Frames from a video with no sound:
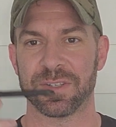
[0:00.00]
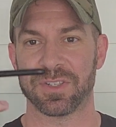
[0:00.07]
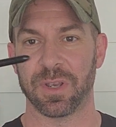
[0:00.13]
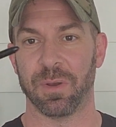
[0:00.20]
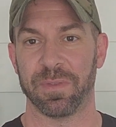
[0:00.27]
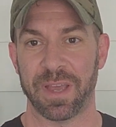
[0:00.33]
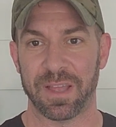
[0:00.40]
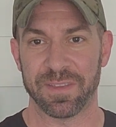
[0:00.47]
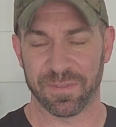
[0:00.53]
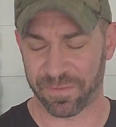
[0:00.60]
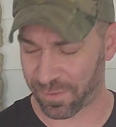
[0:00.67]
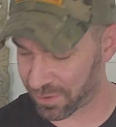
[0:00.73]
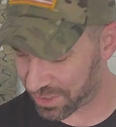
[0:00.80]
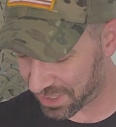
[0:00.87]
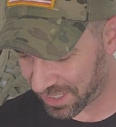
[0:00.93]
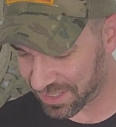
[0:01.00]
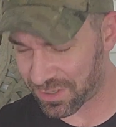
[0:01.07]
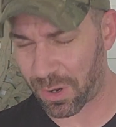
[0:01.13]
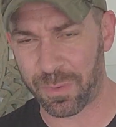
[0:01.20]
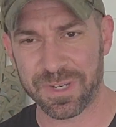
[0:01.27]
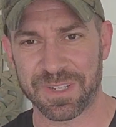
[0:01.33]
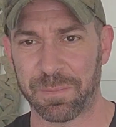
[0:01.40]
So the first thing is
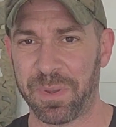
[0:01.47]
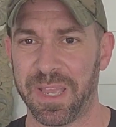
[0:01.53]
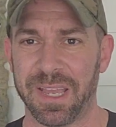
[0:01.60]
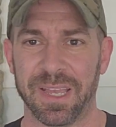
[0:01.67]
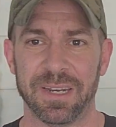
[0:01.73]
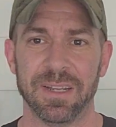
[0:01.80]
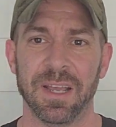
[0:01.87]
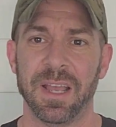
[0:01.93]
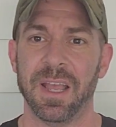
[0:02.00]
always a pen.